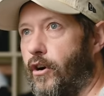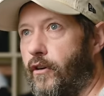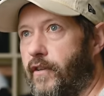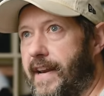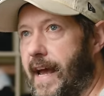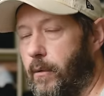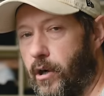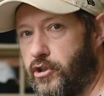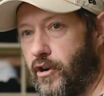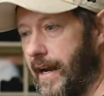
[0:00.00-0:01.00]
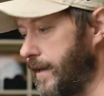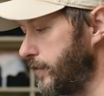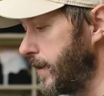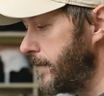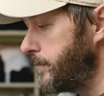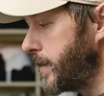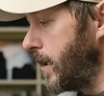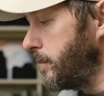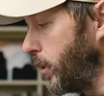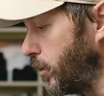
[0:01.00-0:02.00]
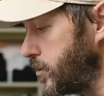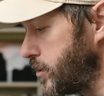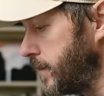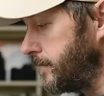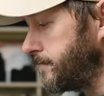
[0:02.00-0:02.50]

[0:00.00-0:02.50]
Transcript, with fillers: off a network drive. But